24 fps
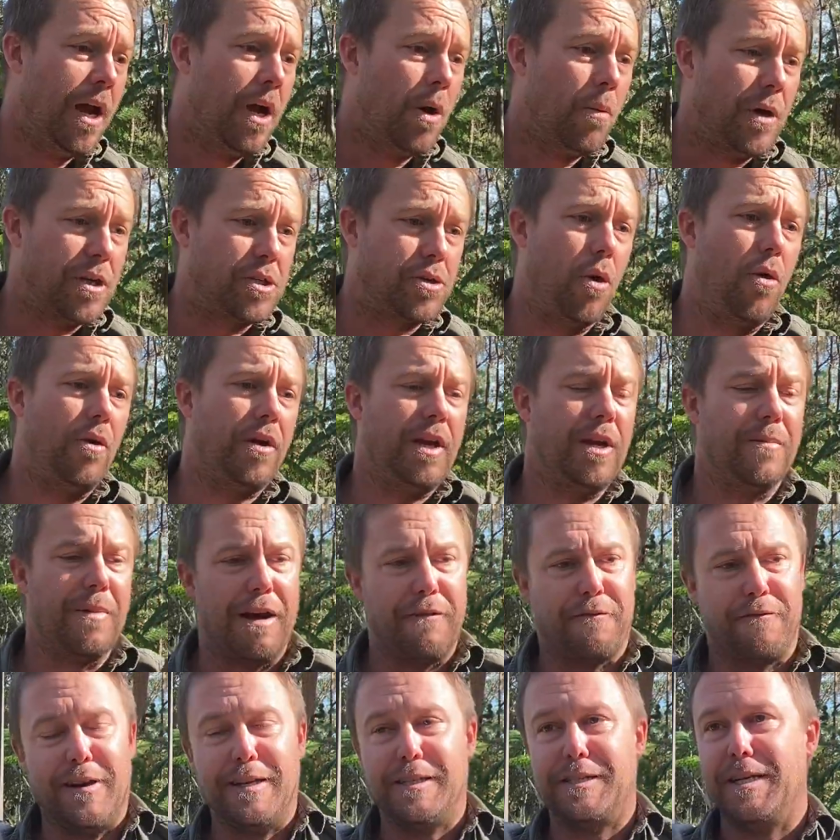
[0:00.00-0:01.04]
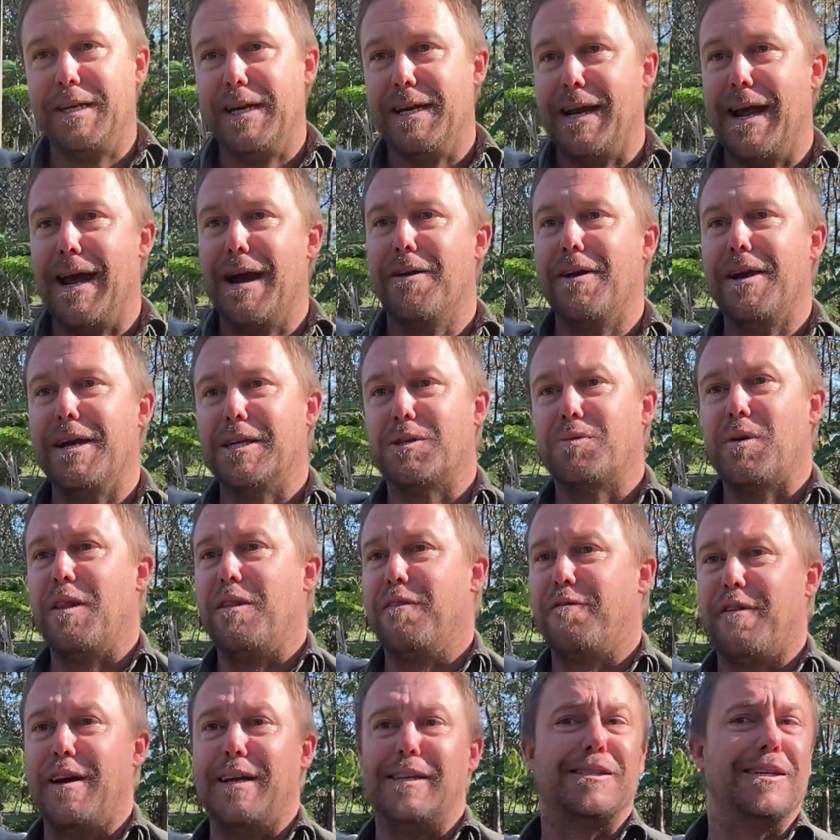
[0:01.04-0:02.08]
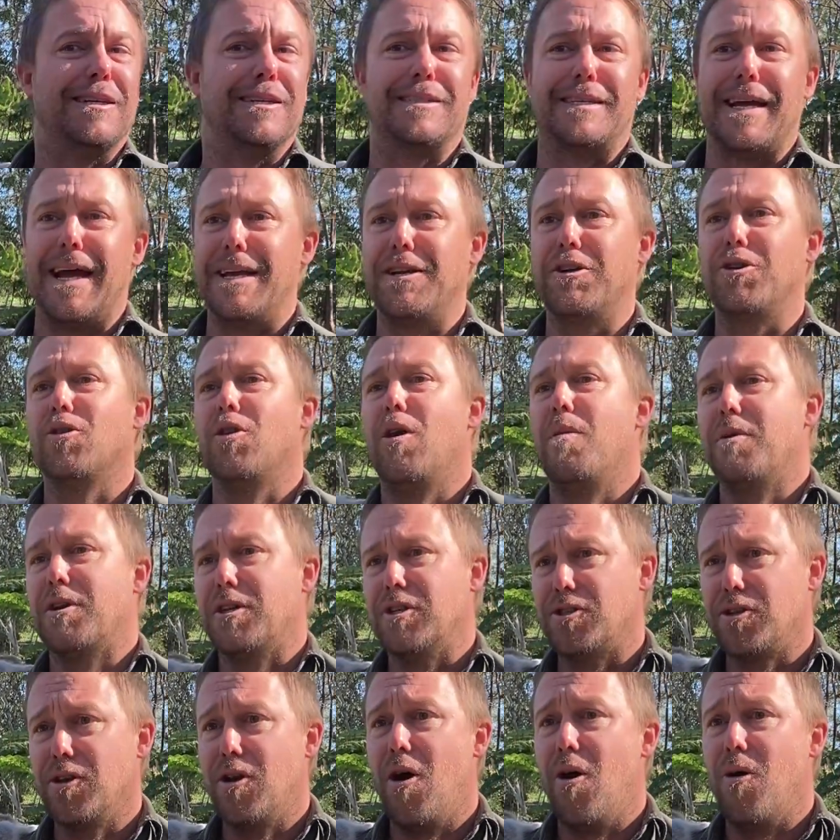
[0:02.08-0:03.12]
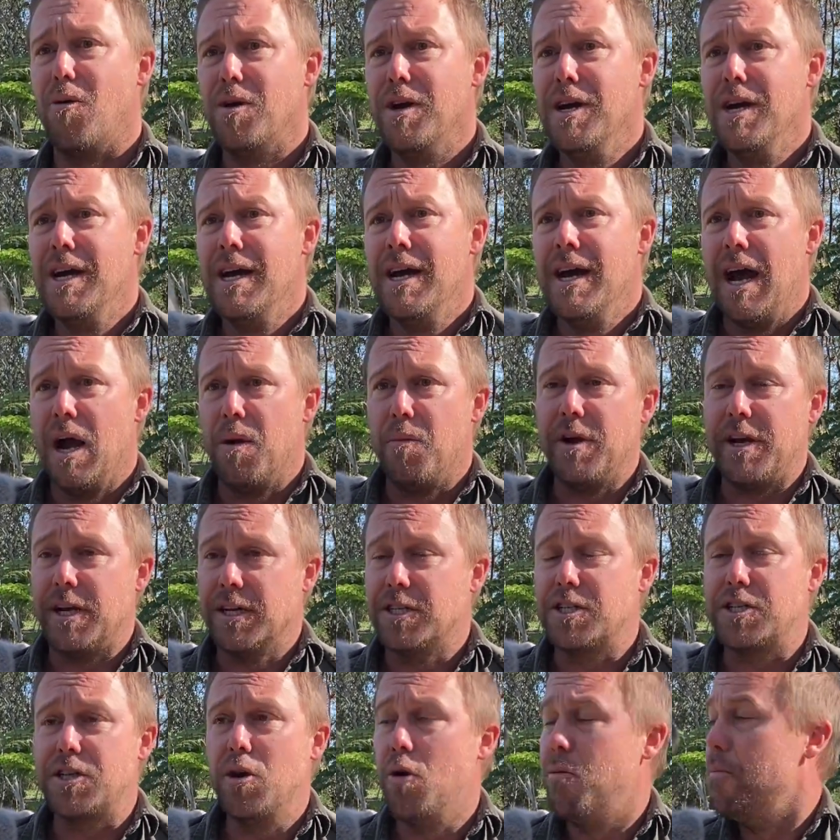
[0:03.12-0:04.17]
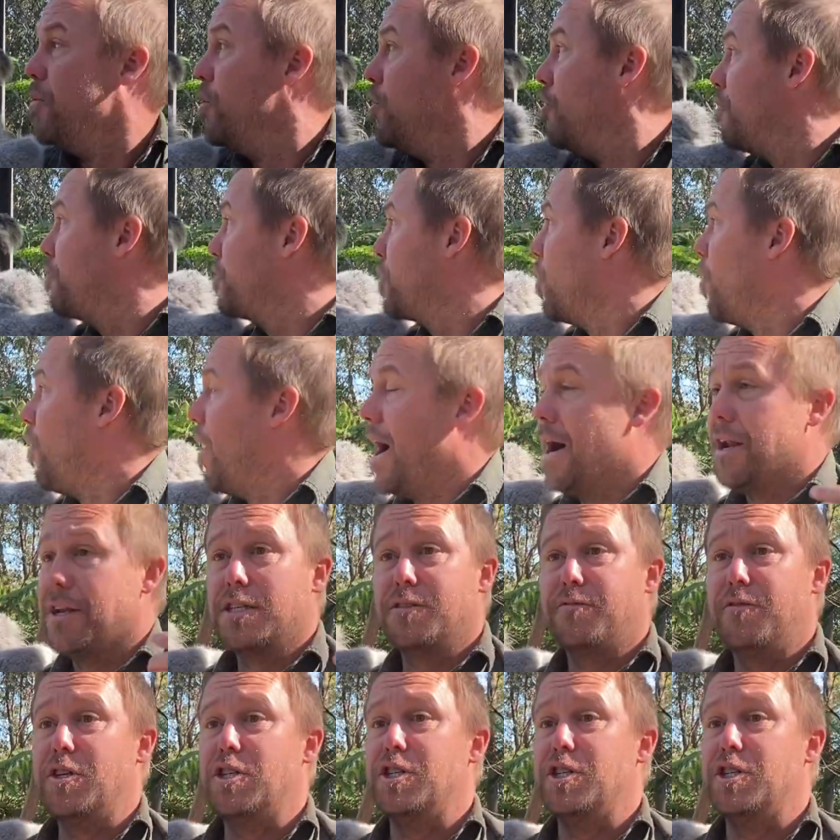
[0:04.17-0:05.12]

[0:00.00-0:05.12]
We're talking about fencing in areas where the fence is 10 kilometres long, and we can still move koalas for